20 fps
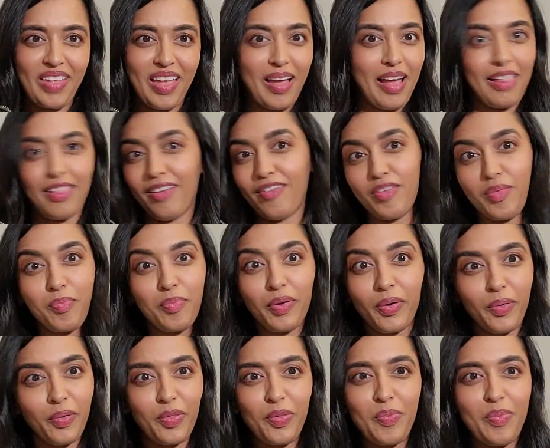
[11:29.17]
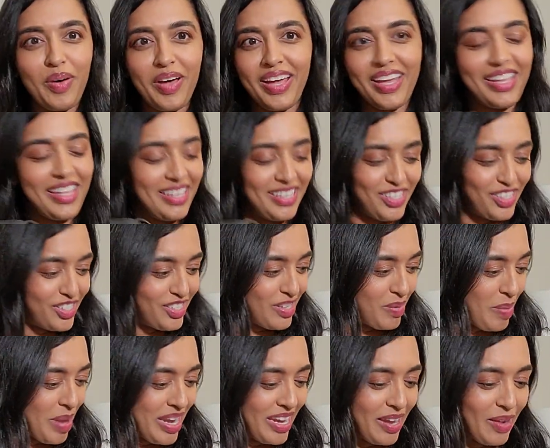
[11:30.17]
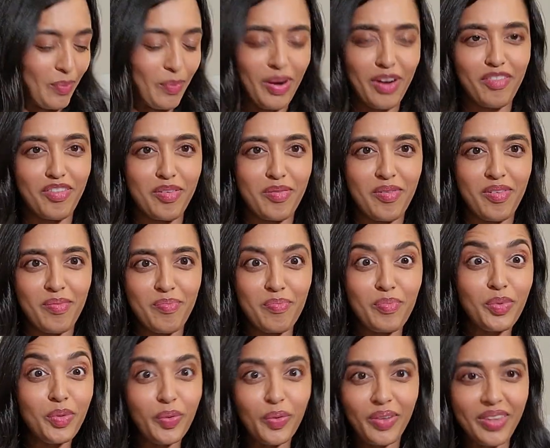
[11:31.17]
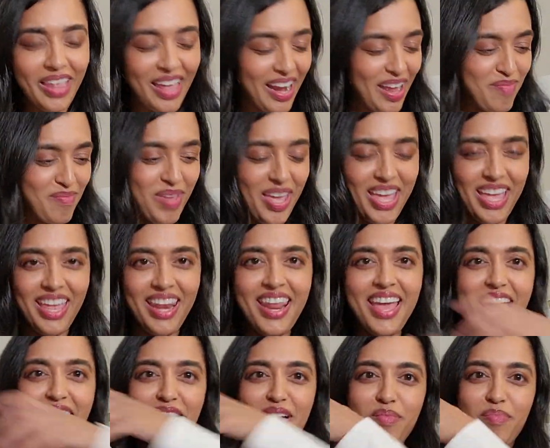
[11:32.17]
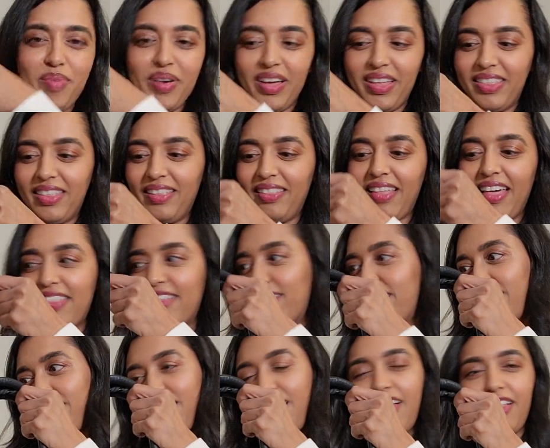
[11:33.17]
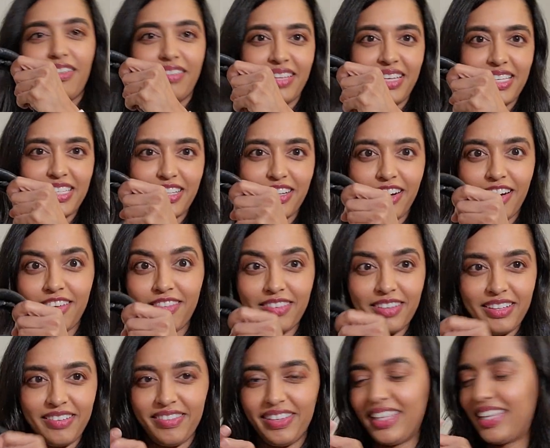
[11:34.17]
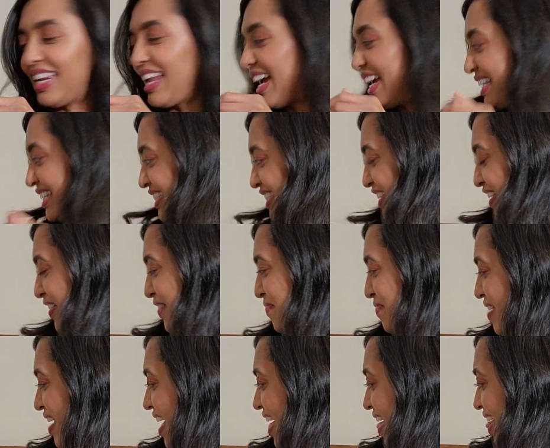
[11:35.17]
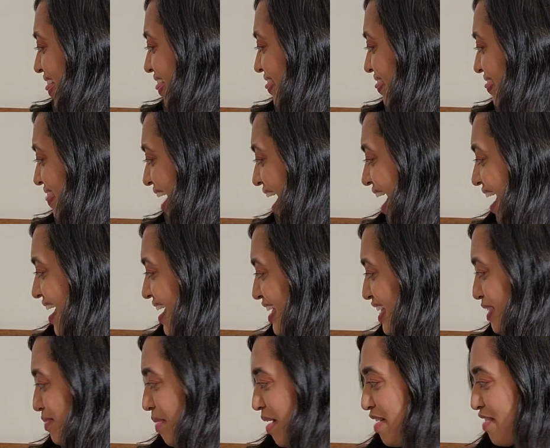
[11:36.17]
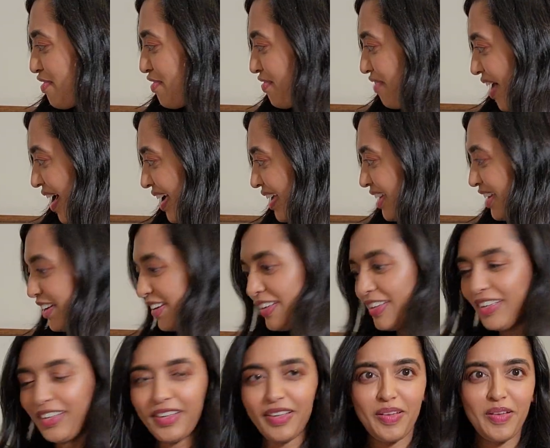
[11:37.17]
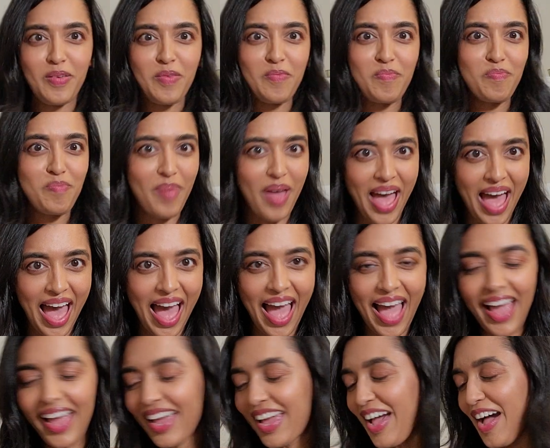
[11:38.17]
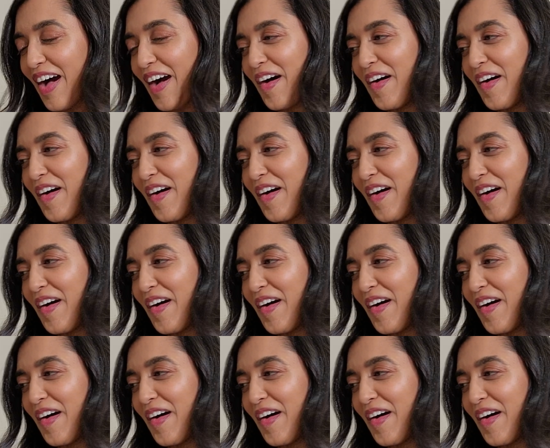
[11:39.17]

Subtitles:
I love them both, but it's just depending on whatever mood that I'm in. But the leather and all of these are really, really nice. So that is my final bag.